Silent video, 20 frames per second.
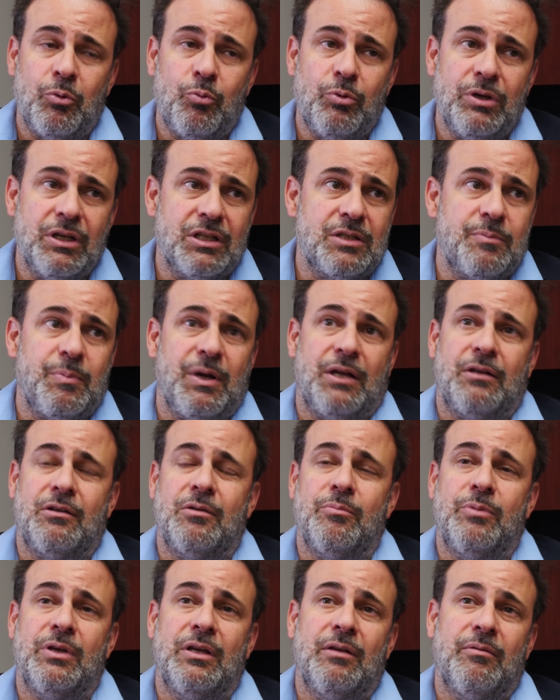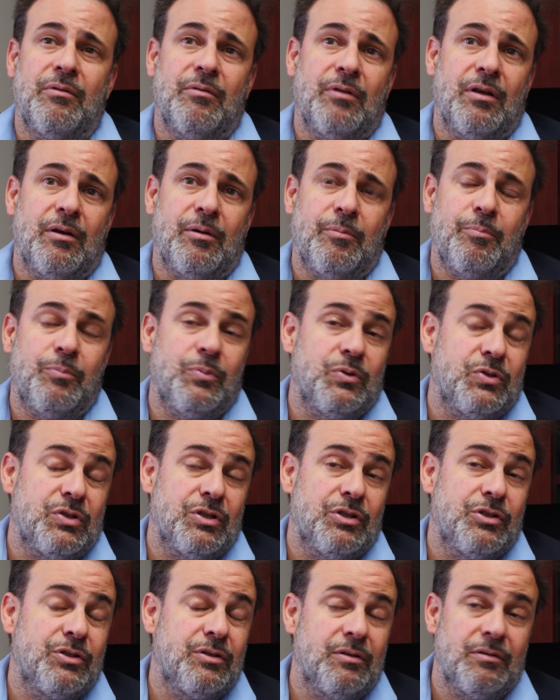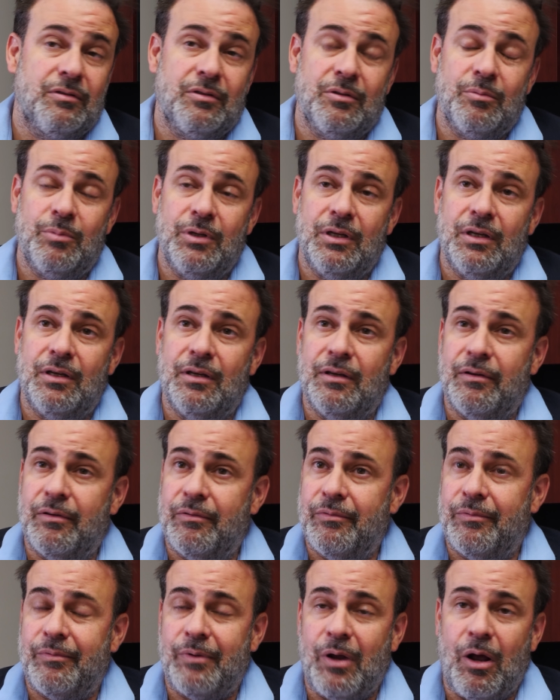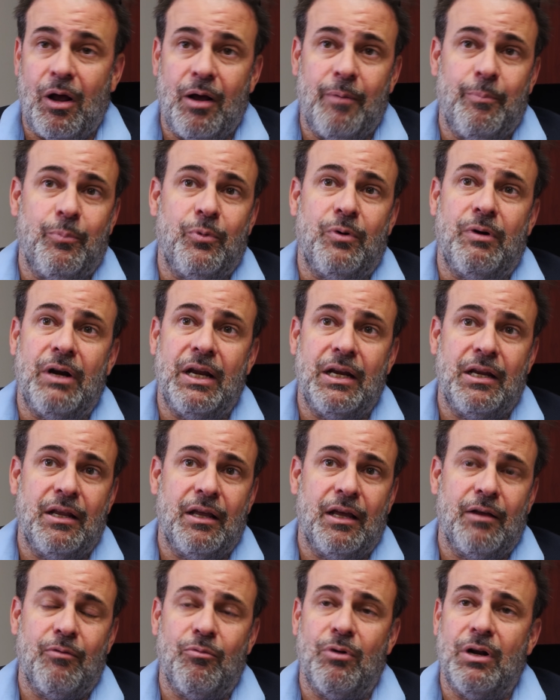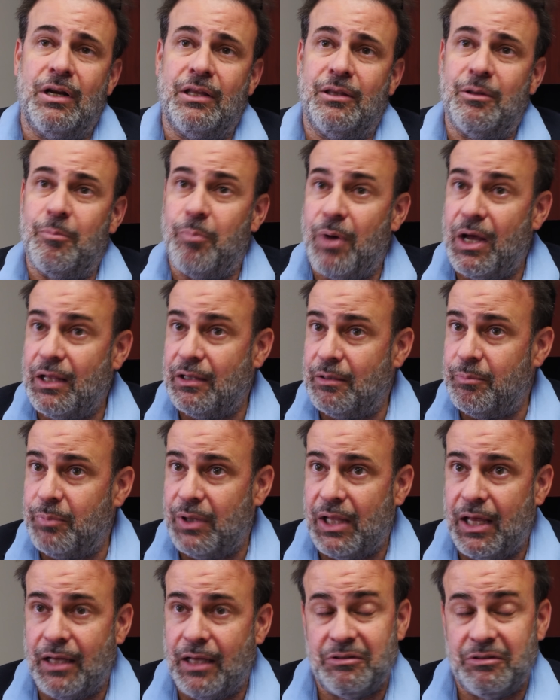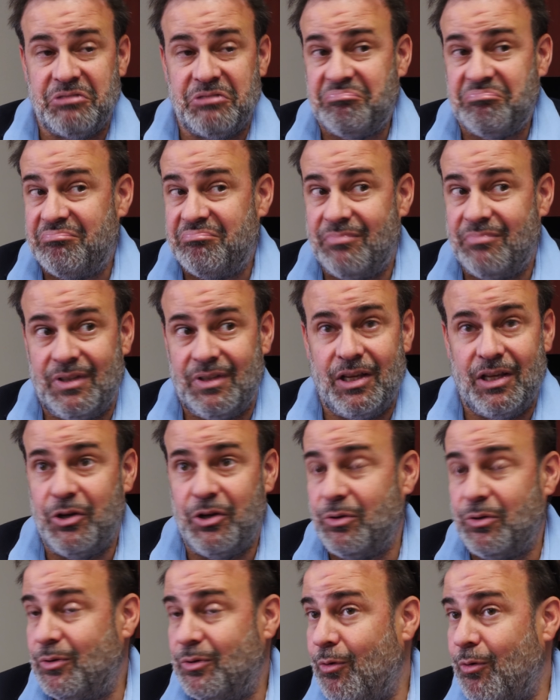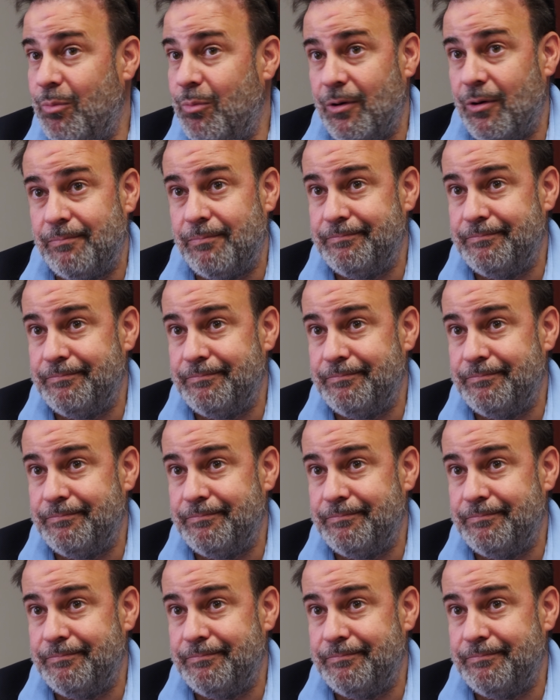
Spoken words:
We expect to be in a position to be operating and running the pilot plant in October.